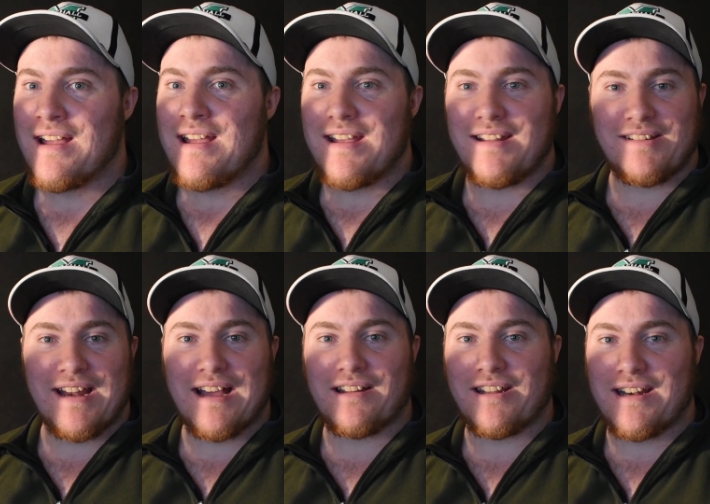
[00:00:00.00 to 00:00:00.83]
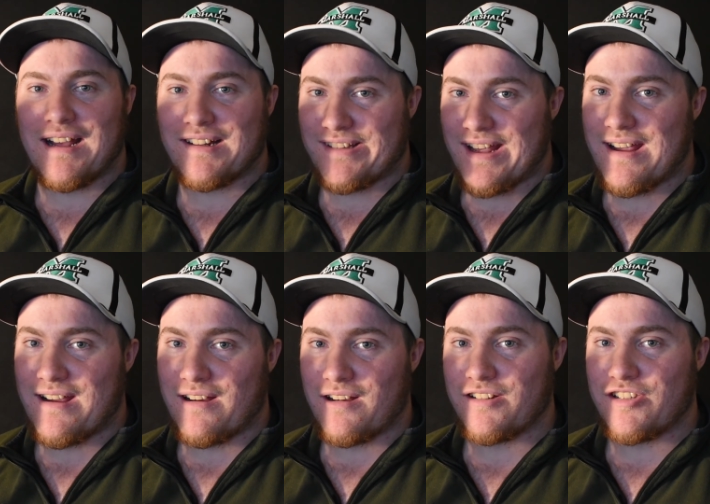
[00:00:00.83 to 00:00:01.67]
is now the next
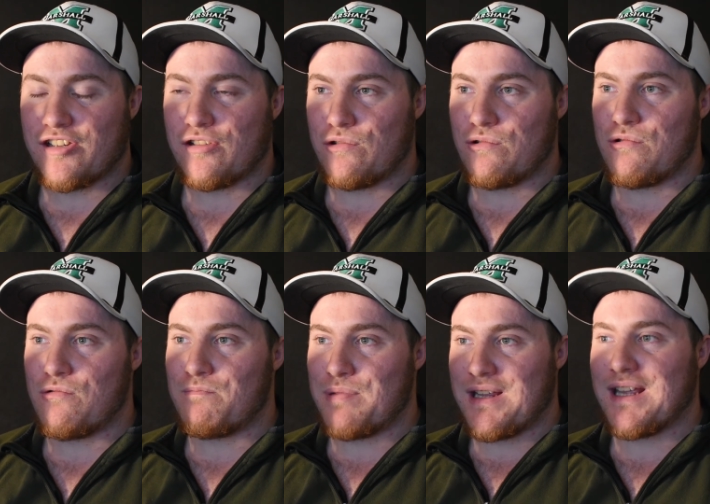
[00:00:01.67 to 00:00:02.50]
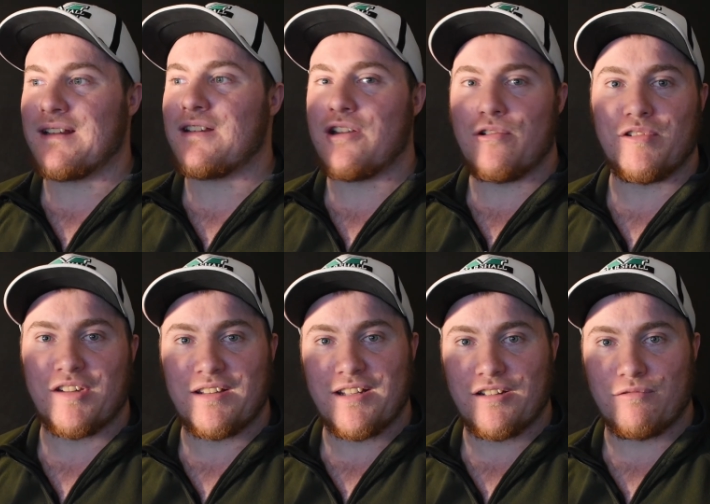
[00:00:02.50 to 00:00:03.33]
heir to begin
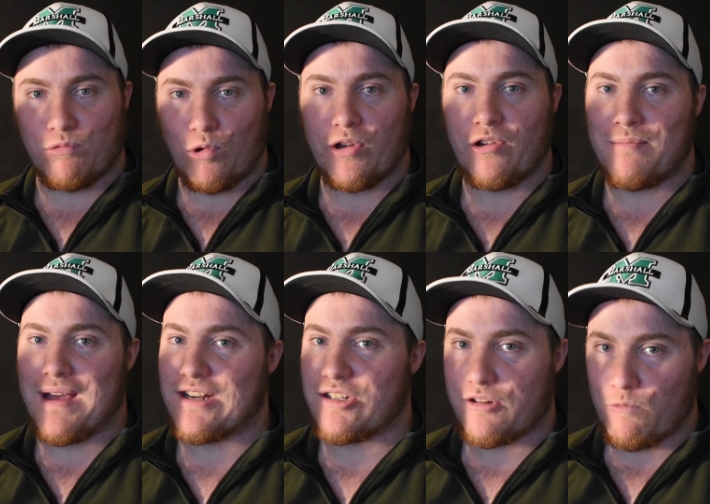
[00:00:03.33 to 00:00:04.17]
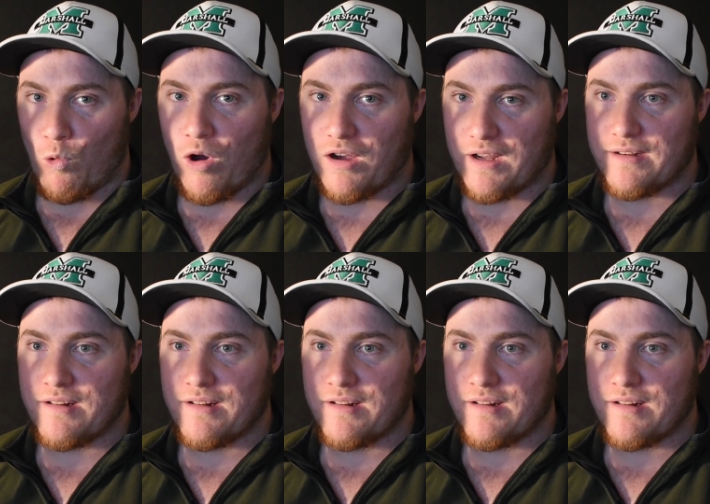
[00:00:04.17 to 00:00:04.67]
using this royal magic wand.